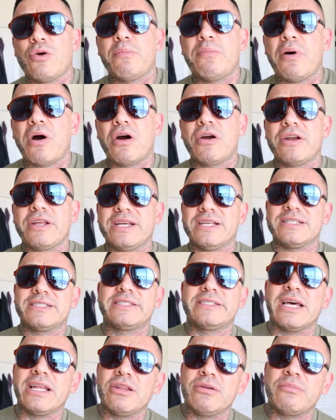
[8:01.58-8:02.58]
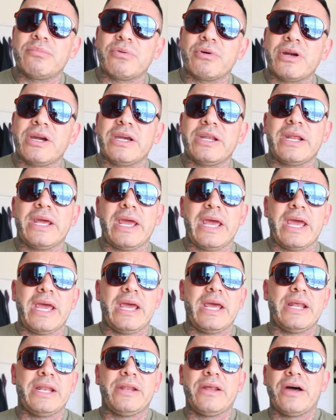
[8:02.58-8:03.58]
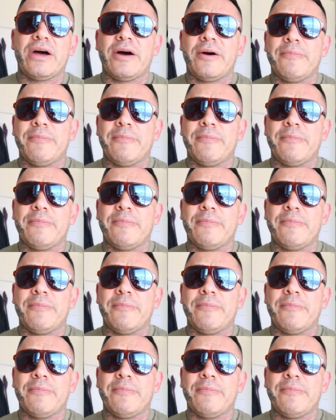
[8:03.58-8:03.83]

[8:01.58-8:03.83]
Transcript: you know, party and celebrate. And,